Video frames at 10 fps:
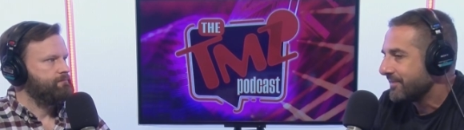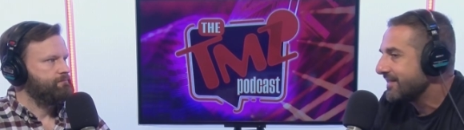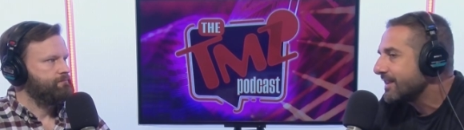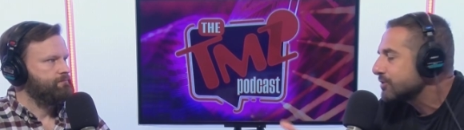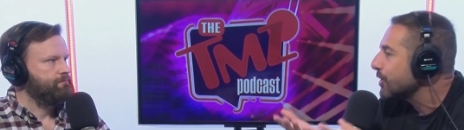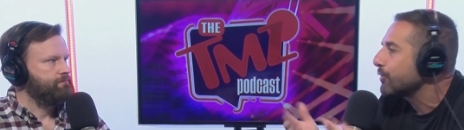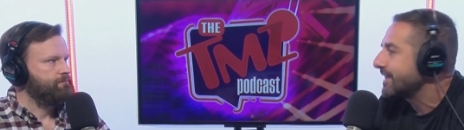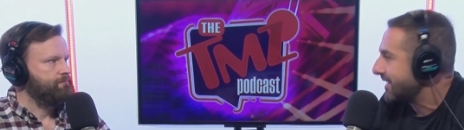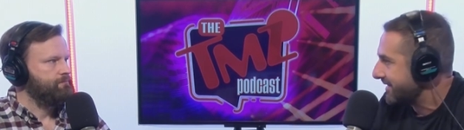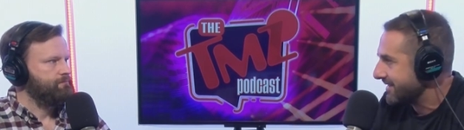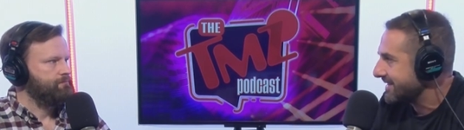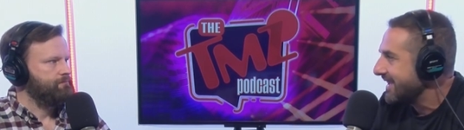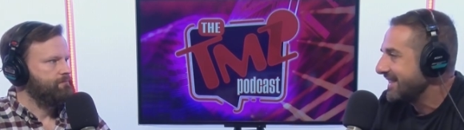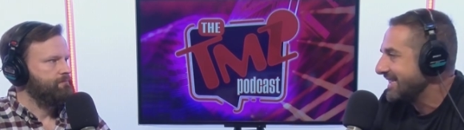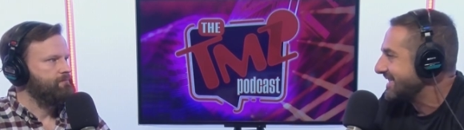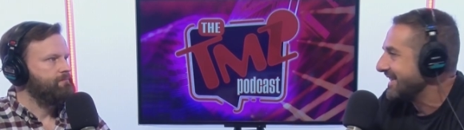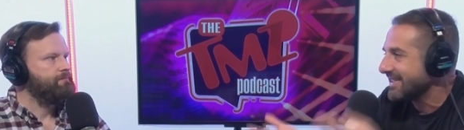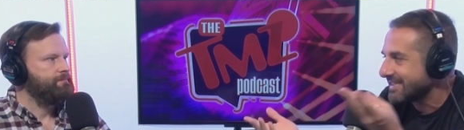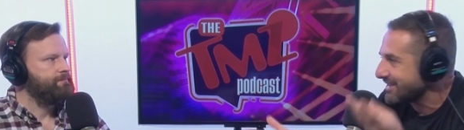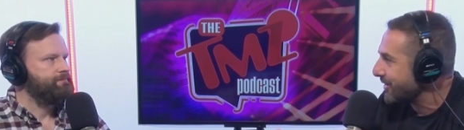Speaker 1: "They're so ridiculous. They see
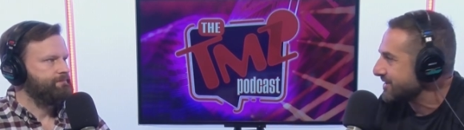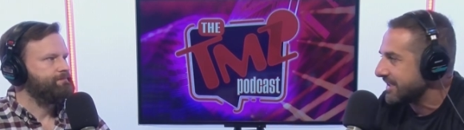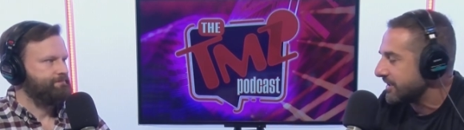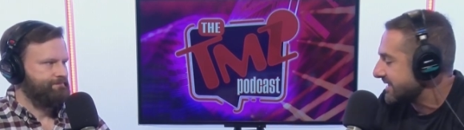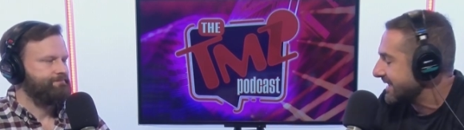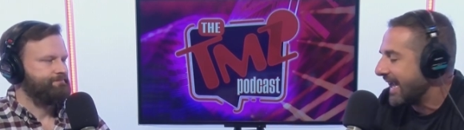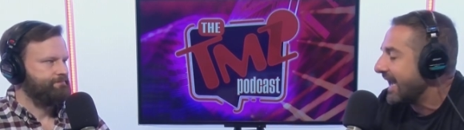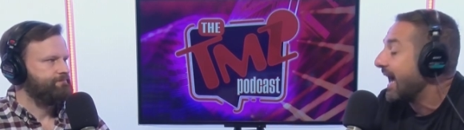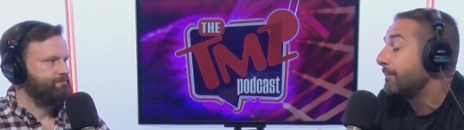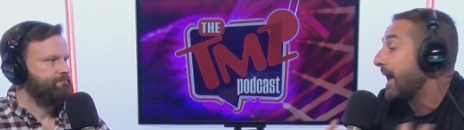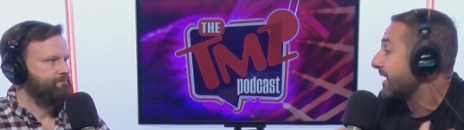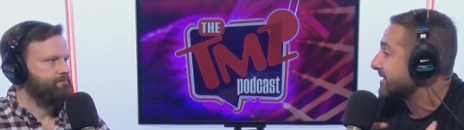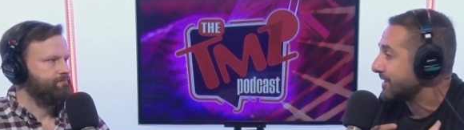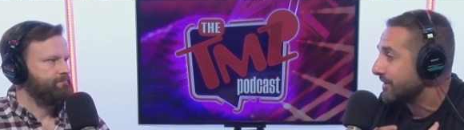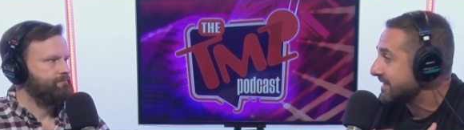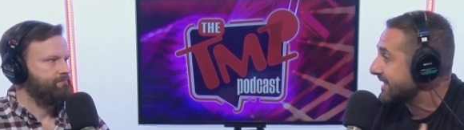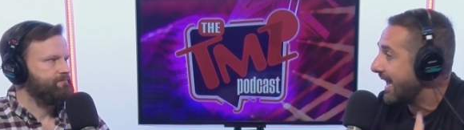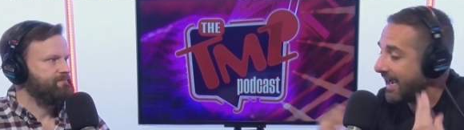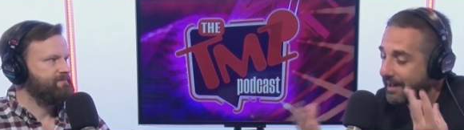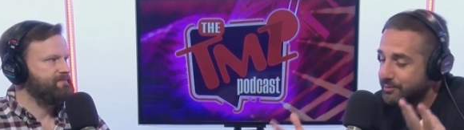this as all serious, and, and I'm not a serious
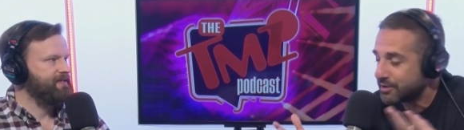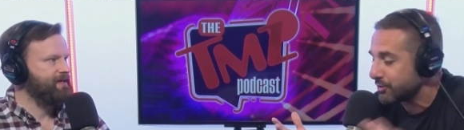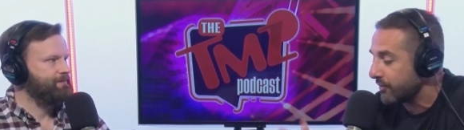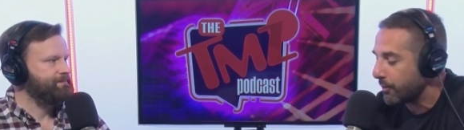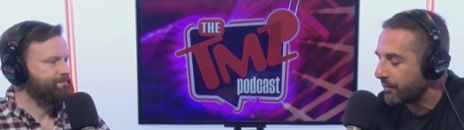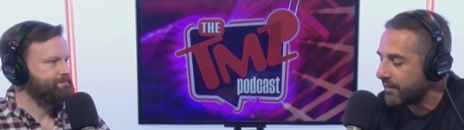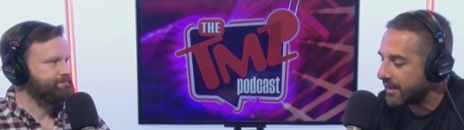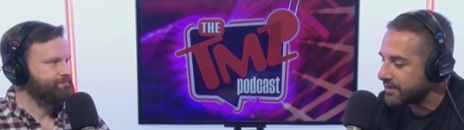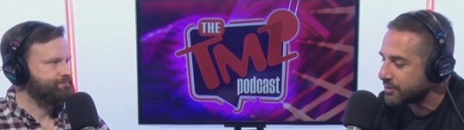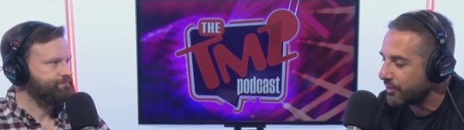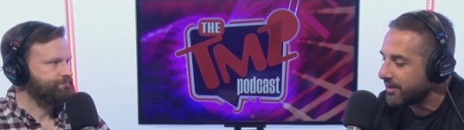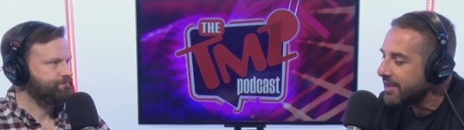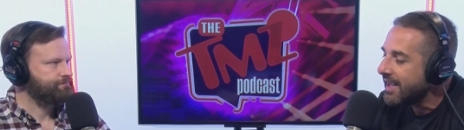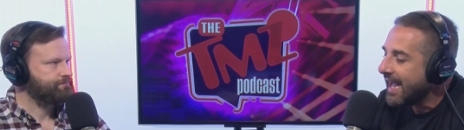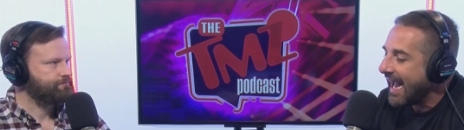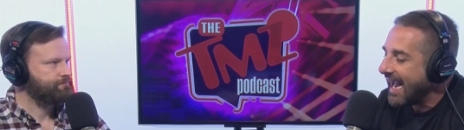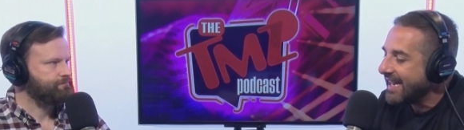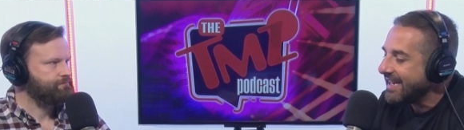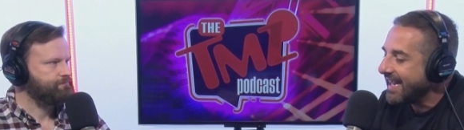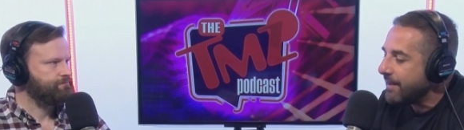guy. I'm just yeah. sort of a provocateur."
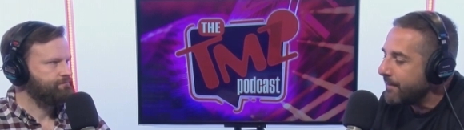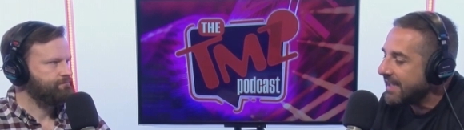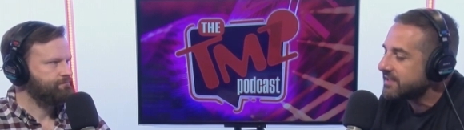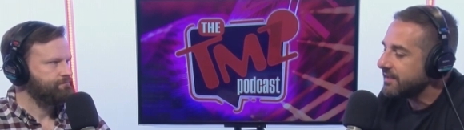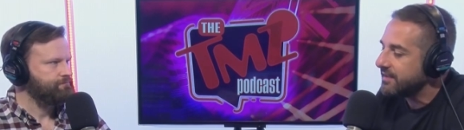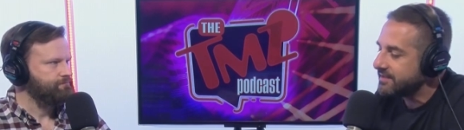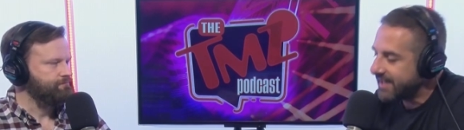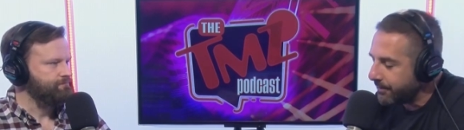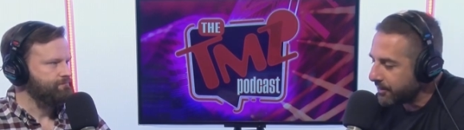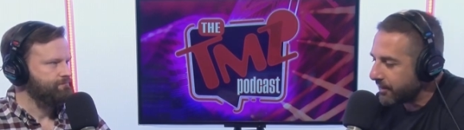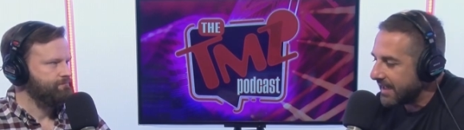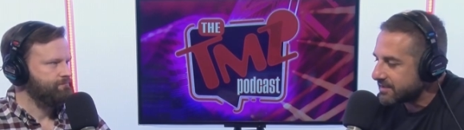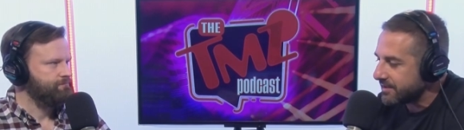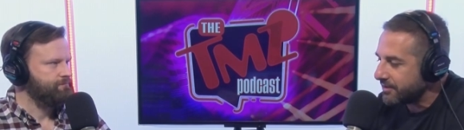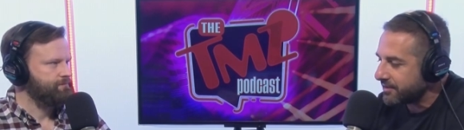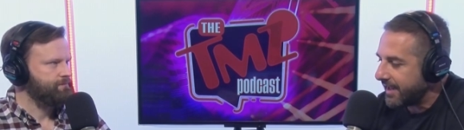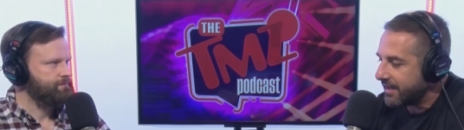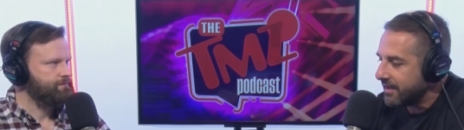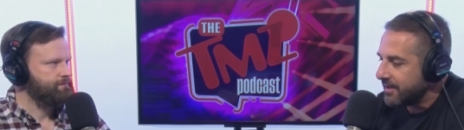And it makes the Democrats look like